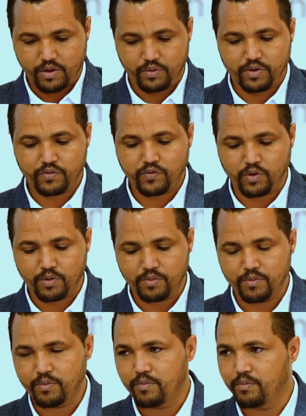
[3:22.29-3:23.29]

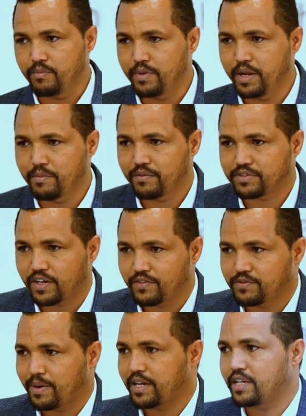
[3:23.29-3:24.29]
also minimum
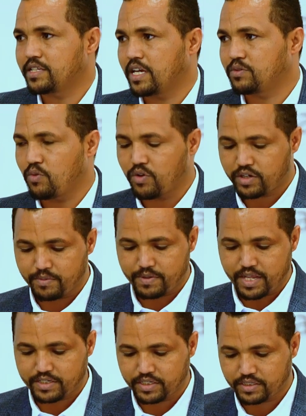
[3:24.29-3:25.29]
service package at
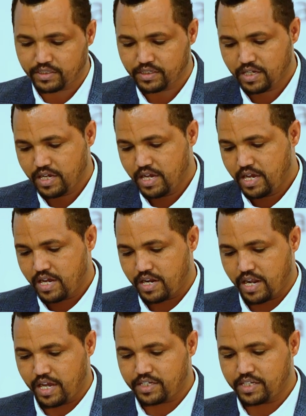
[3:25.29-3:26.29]
workplaces,
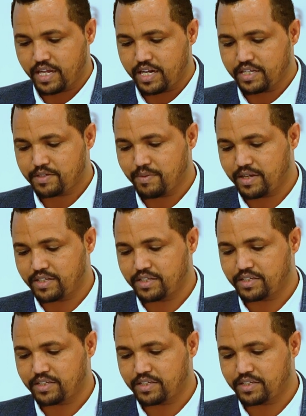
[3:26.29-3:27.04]
national smart